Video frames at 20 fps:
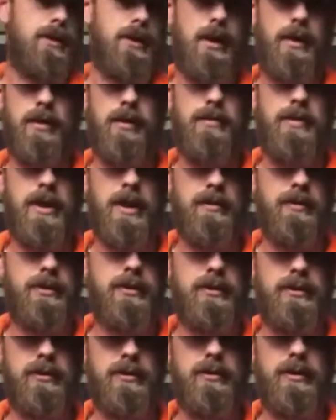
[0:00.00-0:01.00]
I'll be able
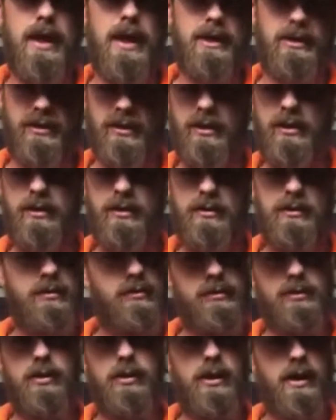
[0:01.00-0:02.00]
to actually
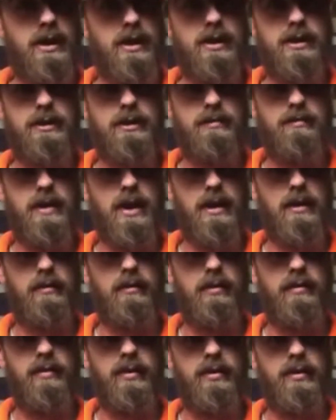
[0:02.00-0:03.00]
show you guys and make a
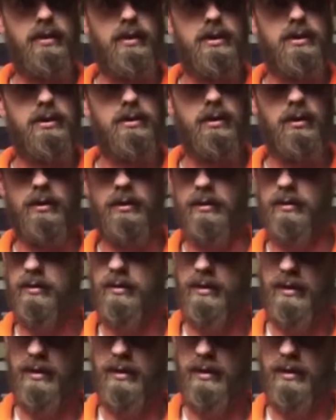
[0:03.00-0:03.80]
review on this call.